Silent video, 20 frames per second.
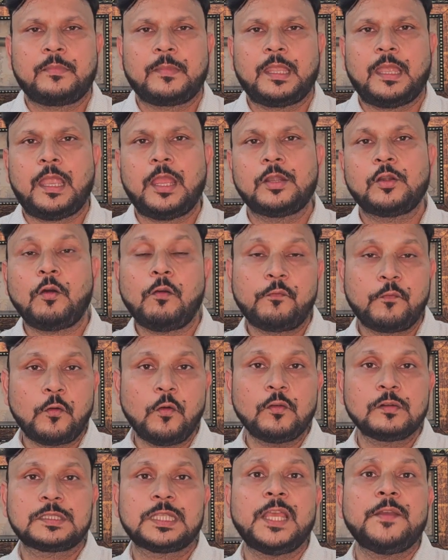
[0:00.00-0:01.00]
And of
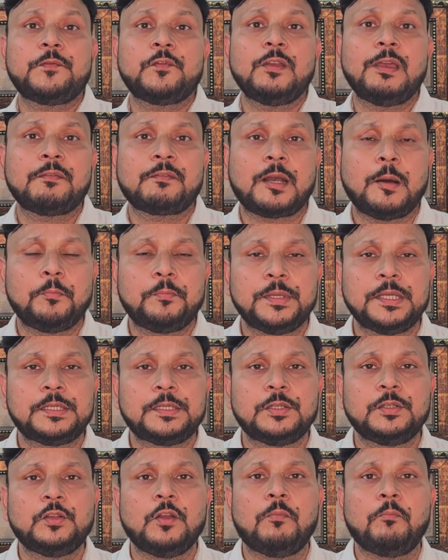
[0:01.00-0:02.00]
course, if you have
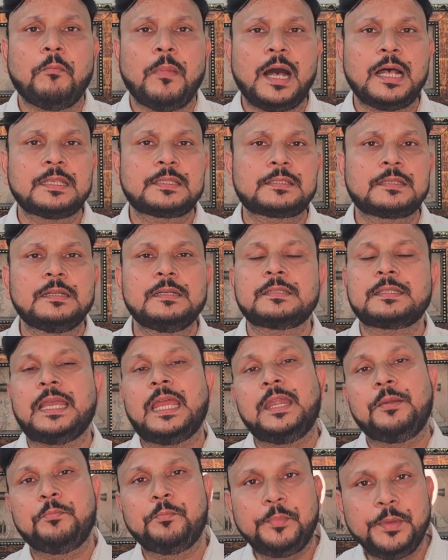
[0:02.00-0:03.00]
completed your master's
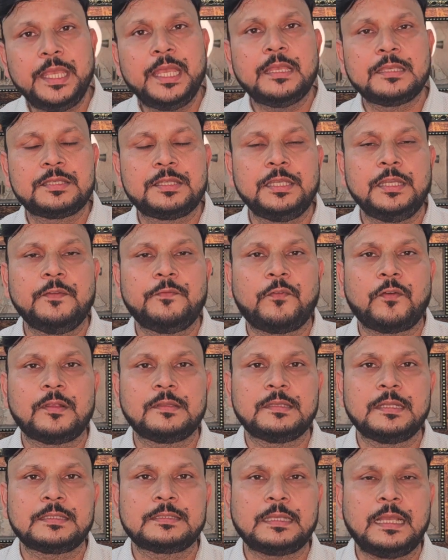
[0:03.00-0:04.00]
and PhD in
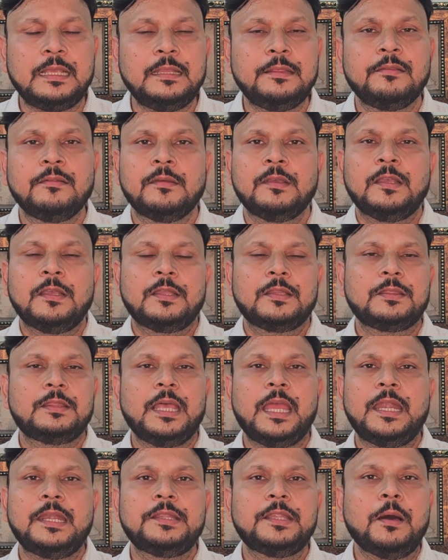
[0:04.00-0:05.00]
forensic science,
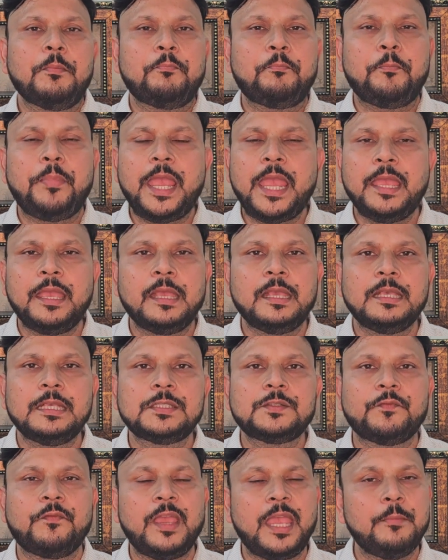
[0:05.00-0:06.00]
then the pay
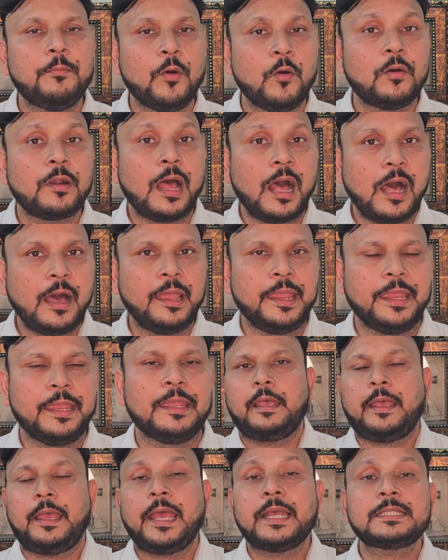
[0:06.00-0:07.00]
is way more high.
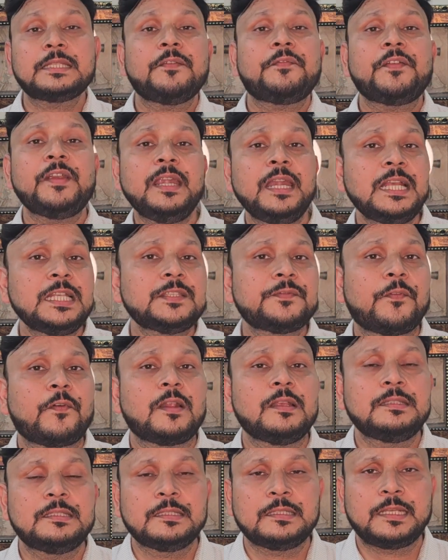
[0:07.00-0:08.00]
As a freelance
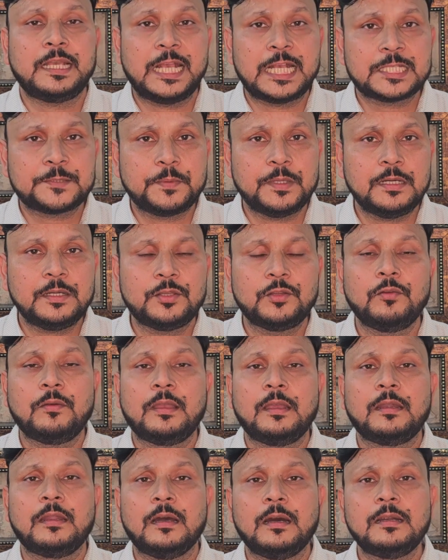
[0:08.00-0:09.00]
forensic expert, you
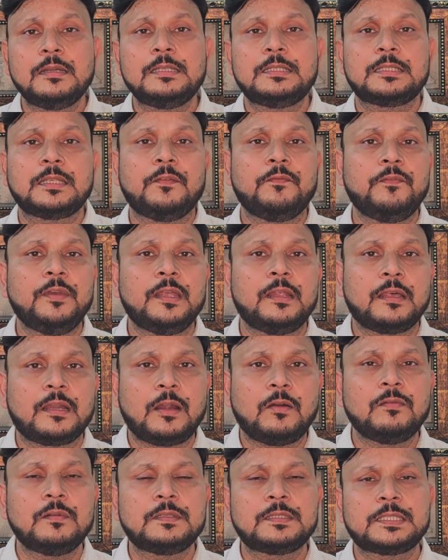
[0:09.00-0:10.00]
can earn somewhere
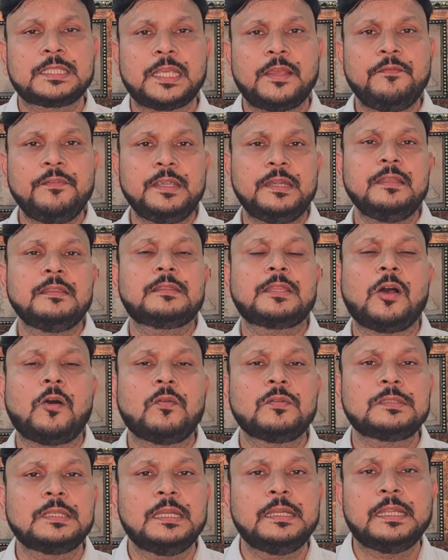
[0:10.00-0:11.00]
around seventy
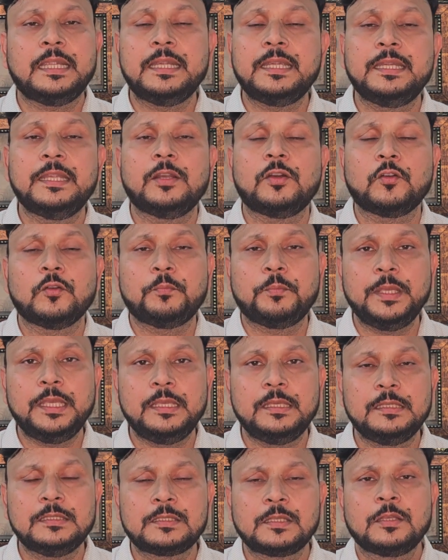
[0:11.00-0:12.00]
thousand Indian
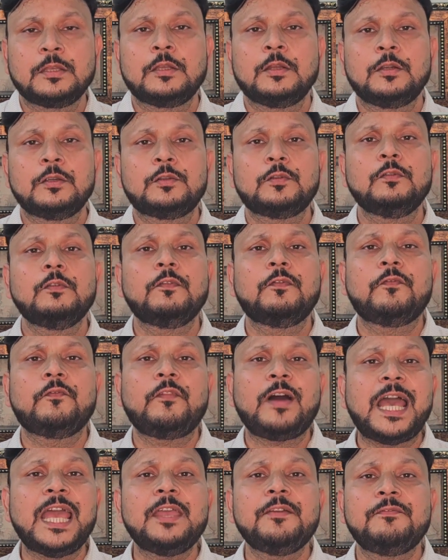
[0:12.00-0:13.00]
rupees to
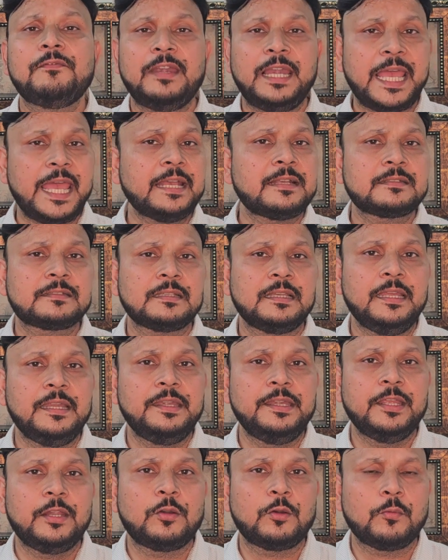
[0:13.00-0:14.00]
five lakhs
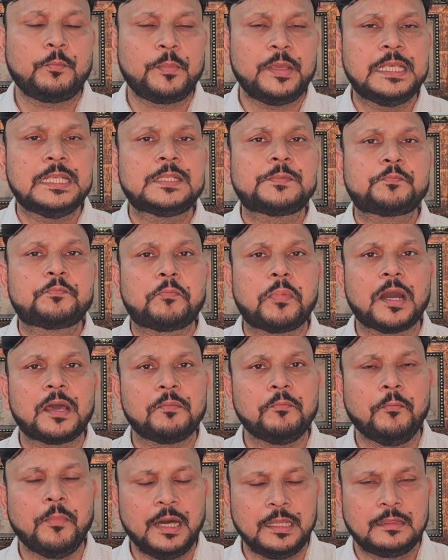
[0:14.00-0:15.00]
Indian rupees per
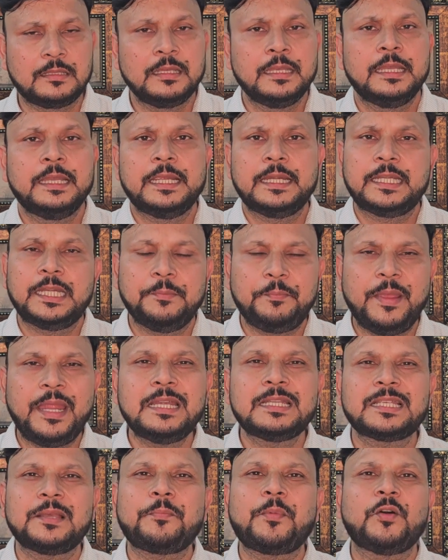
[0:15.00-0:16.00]
month. It
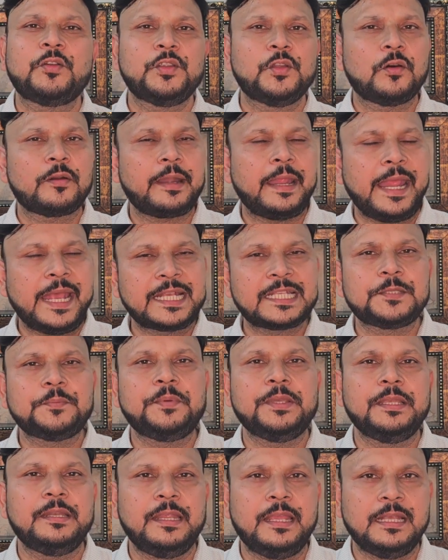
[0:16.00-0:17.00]
depends upon your
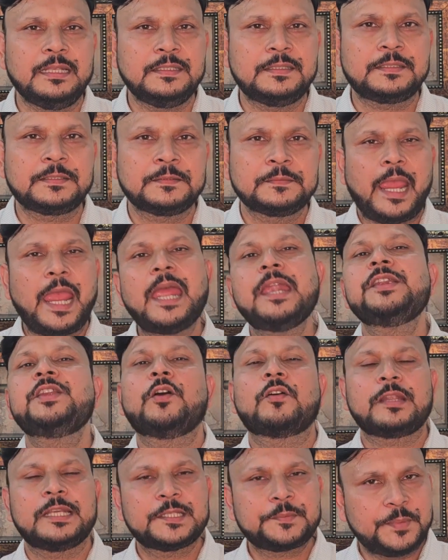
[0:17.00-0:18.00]
experience and
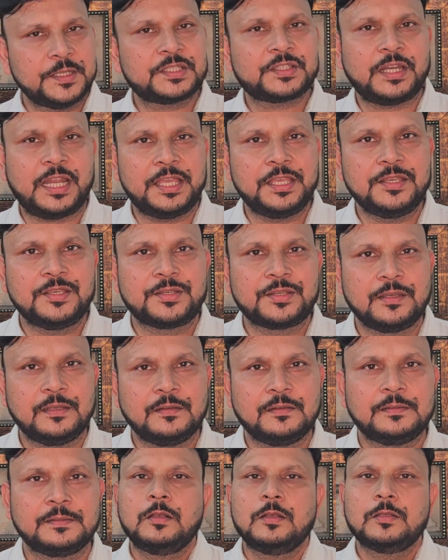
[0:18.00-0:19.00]
your specialization.
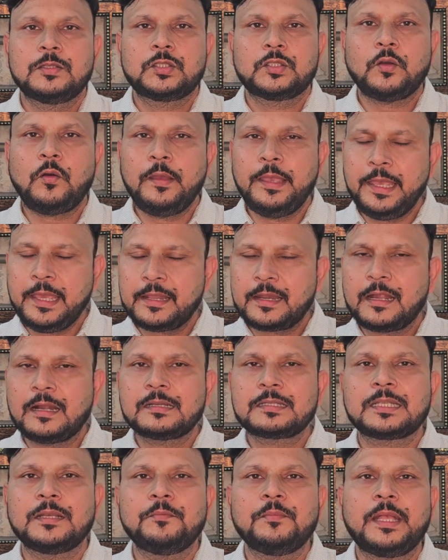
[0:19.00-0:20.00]
So here are
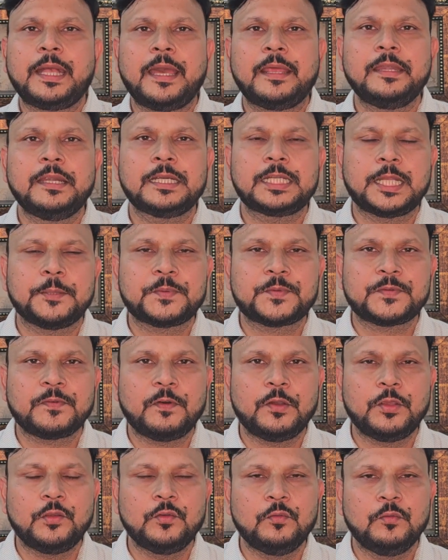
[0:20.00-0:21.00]
some career tips
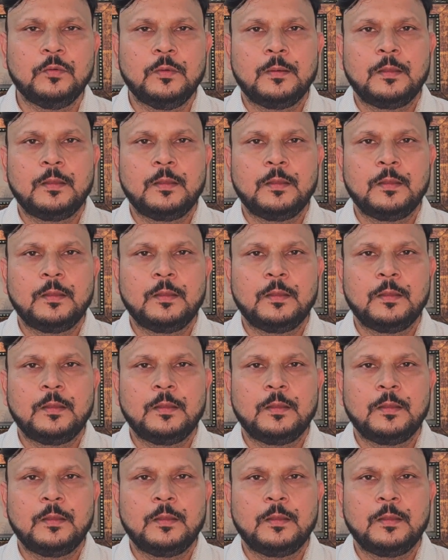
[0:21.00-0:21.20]
for you.